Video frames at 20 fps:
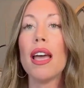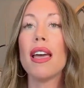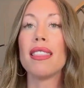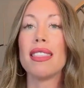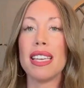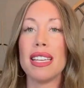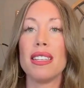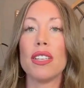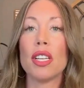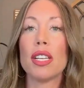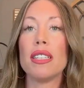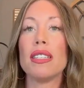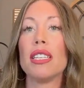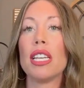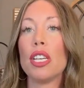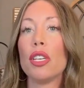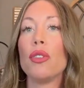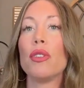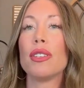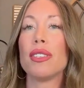than to
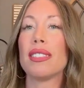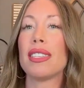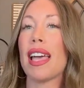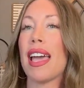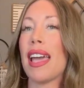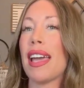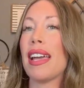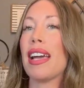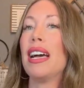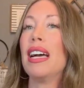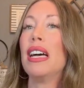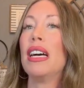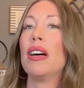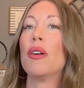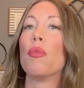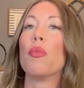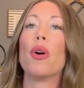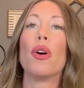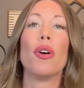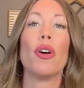continue to say,
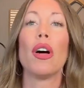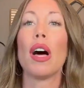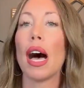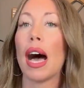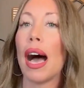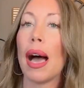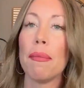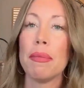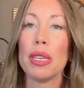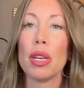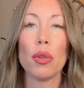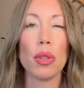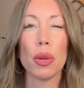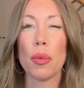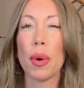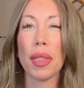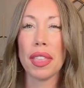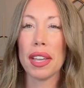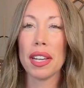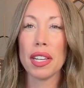well, I'm the only
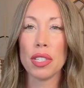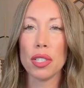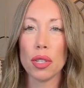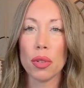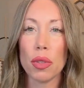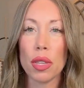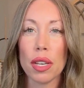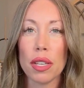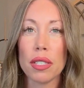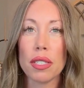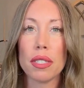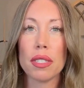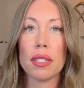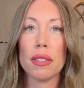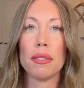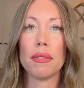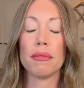one that can do this.